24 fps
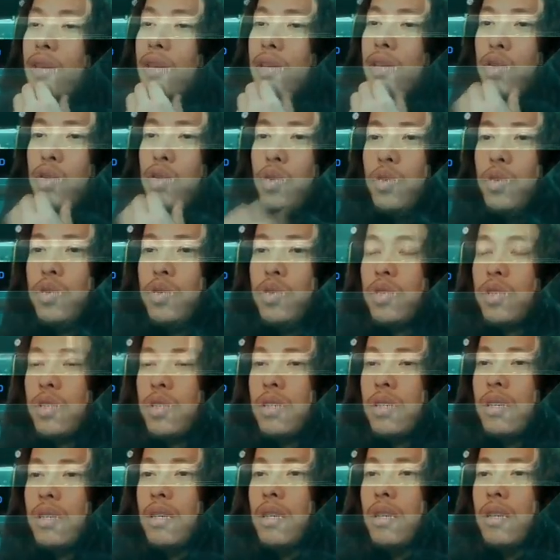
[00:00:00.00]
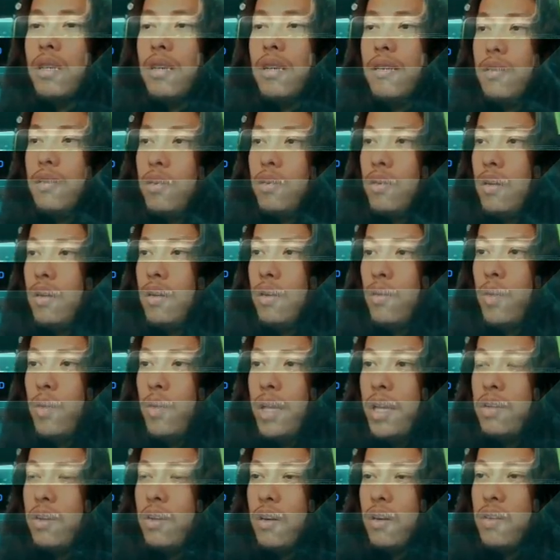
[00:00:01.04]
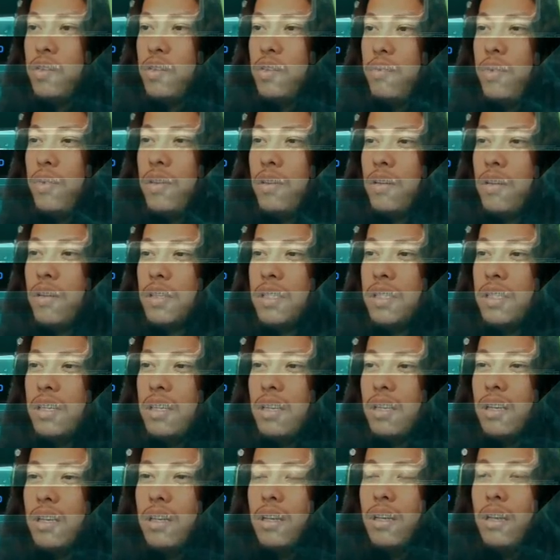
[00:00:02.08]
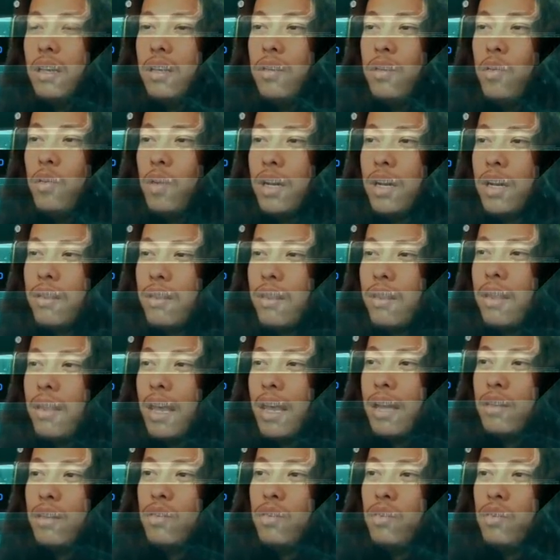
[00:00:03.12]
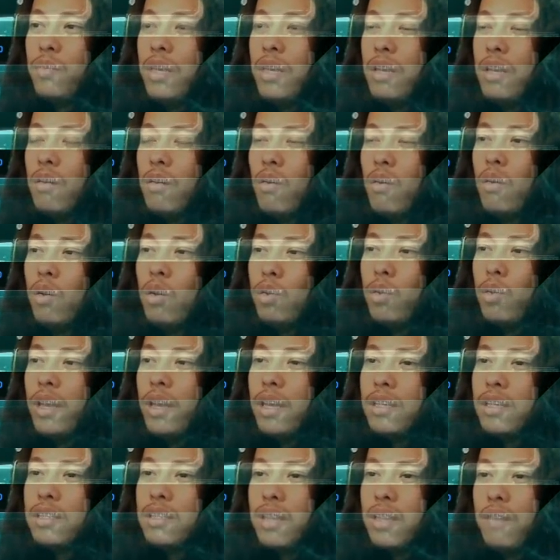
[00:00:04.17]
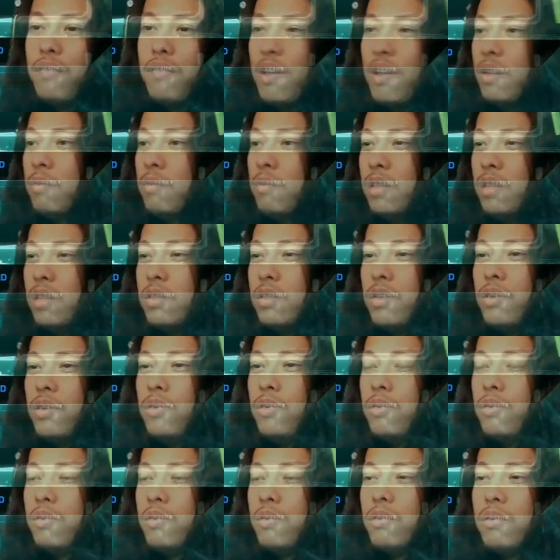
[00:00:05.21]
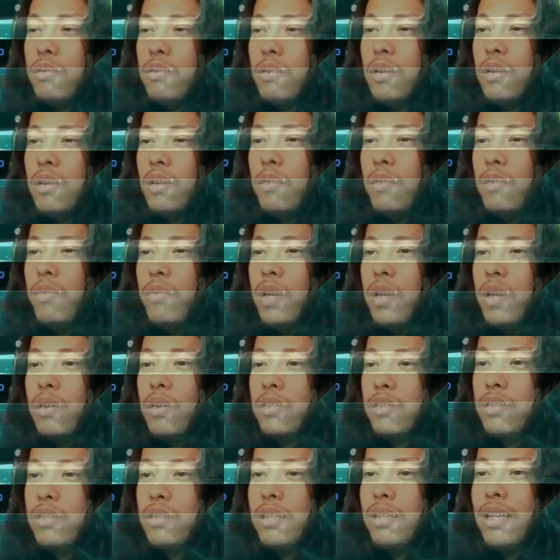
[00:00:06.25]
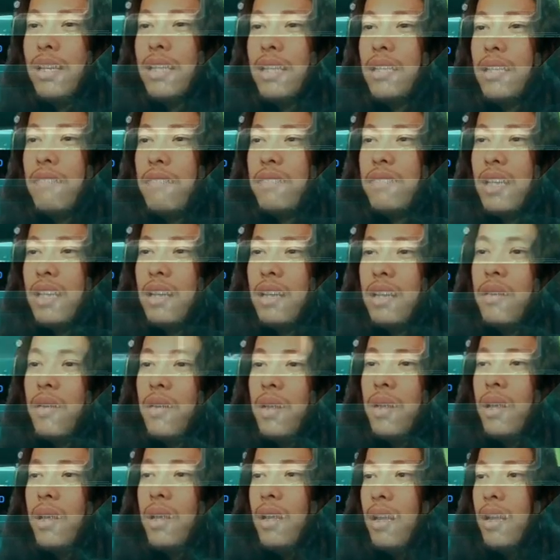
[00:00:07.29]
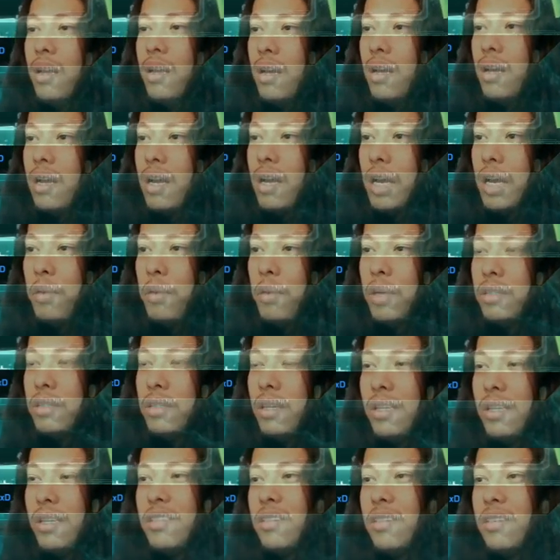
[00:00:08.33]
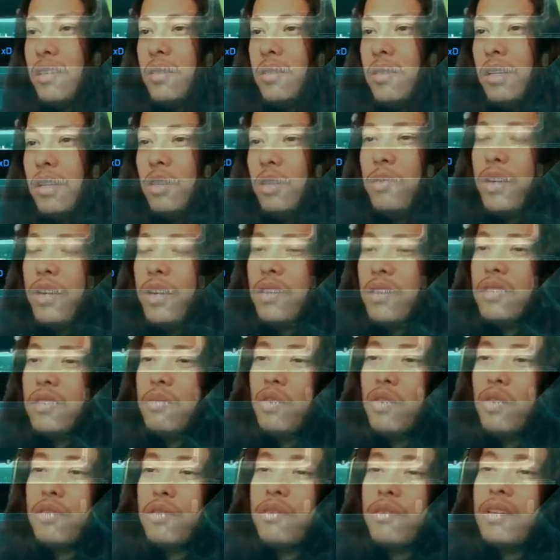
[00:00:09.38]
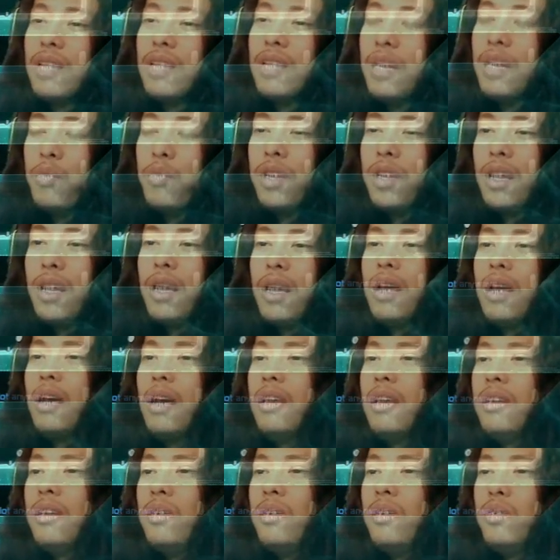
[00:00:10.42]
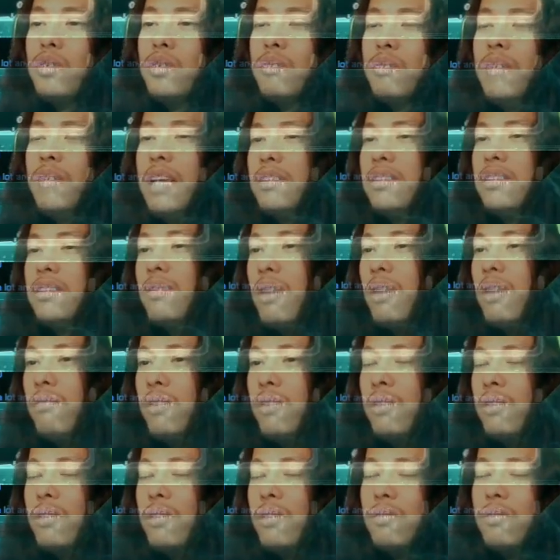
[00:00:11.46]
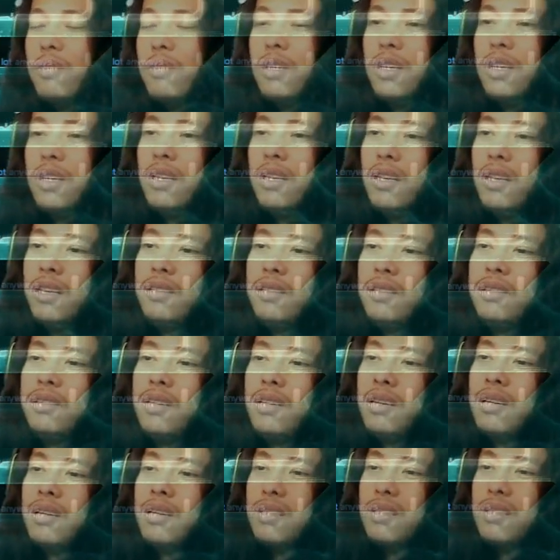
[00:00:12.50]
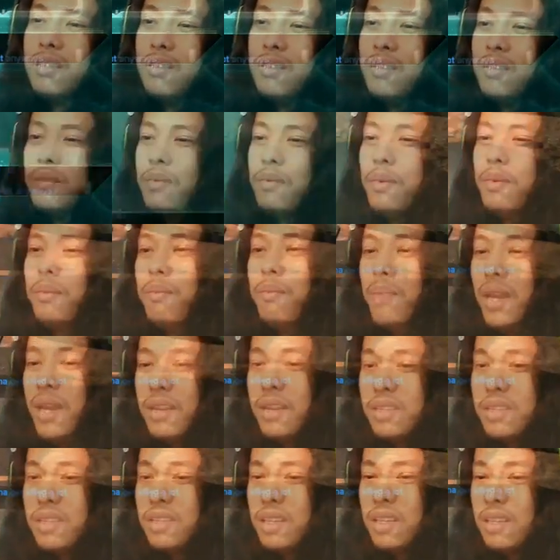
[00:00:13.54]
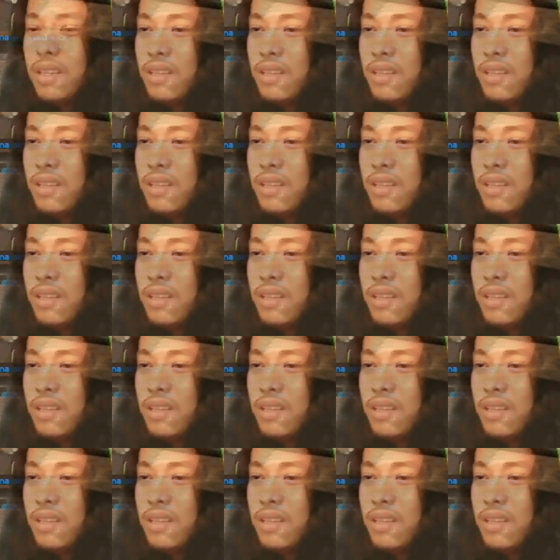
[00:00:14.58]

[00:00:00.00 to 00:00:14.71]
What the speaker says: choose quick charge because you want that to be always available to you, because as I've said, I want the instant reload, because most of the time when I use blast rifle, you know, the magazine